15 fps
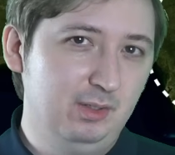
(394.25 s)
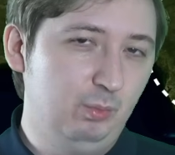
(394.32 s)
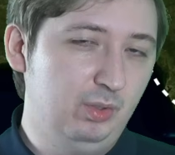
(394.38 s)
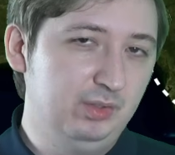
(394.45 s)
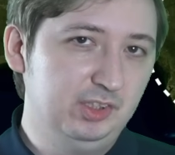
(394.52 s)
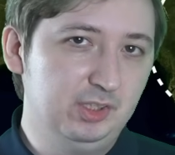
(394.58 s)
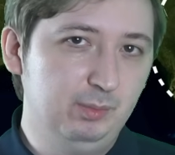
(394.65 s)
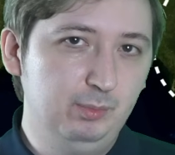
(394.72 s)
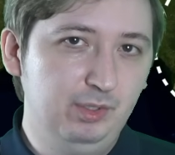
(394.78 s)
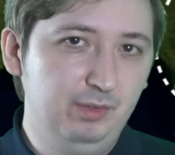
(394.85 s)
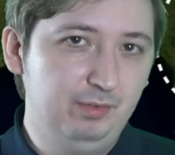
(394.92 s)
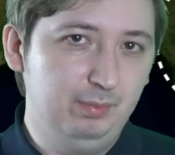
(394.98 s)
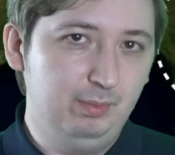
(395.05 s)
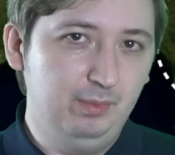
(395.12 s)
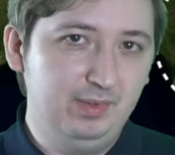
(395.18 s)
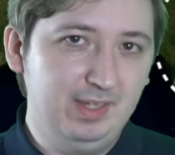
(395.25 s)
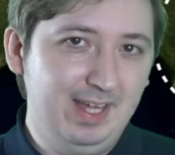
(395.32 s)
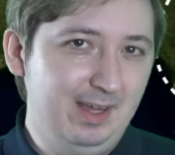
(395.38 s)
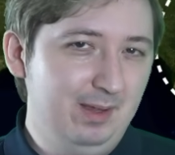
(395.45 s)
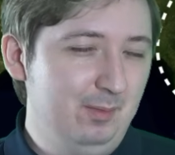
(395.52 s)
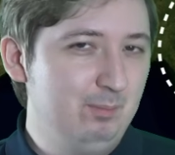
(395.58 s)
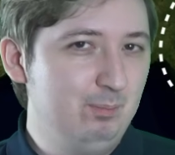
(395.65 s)
ones that move through
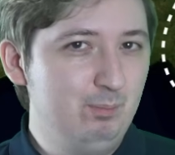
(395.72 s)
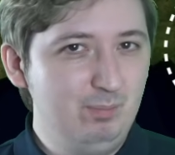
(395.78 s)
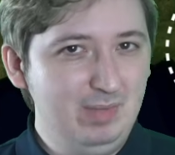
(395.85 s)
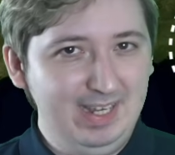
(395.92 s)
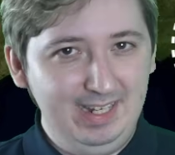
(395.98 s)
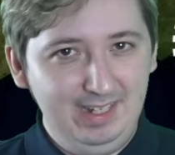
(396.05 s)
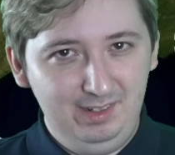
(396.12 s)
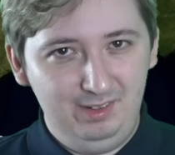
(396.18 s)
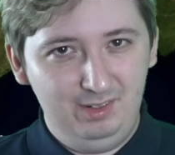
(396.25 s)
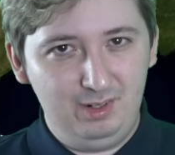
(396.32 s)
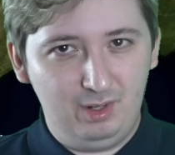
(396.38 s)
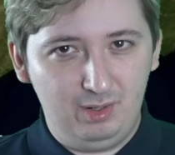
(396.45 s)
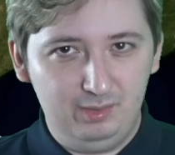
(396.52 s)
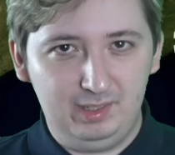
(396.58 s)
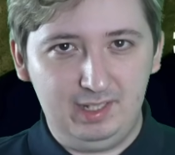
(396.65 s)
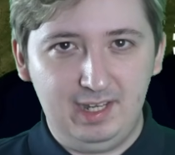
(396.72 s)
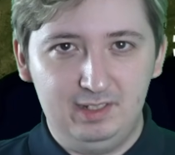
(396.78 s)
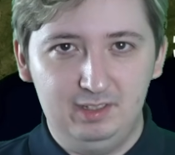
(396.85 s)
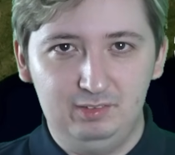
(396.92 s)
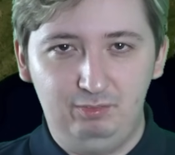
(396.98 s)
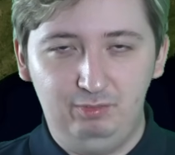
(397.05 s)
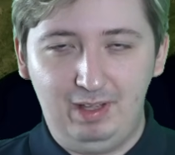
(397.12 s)
there may not
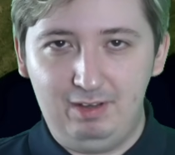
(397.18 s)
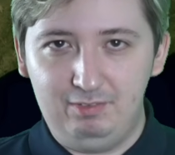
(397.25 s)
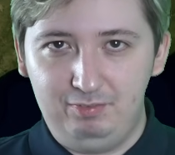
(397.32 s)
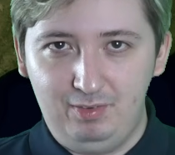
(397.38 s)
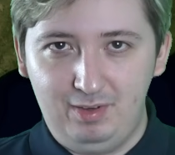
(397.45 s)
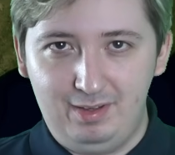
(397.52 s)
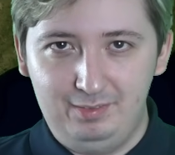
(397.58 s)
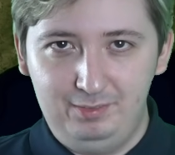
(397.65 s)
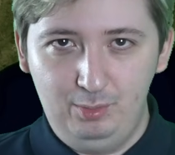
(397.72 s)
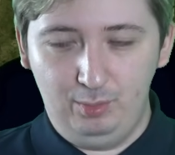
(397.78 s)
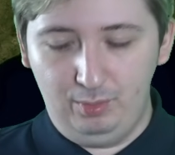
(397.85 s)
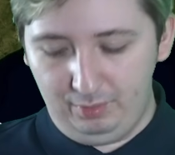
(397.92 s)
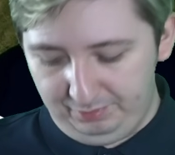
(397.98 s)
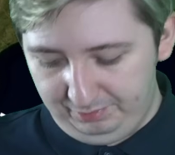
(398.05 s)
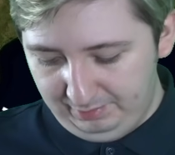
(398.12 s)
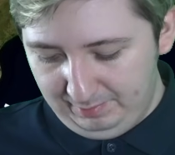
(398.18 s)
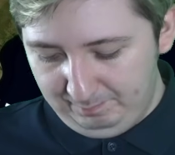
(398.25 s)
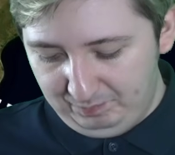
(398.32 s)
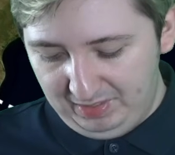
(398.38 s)
get that far north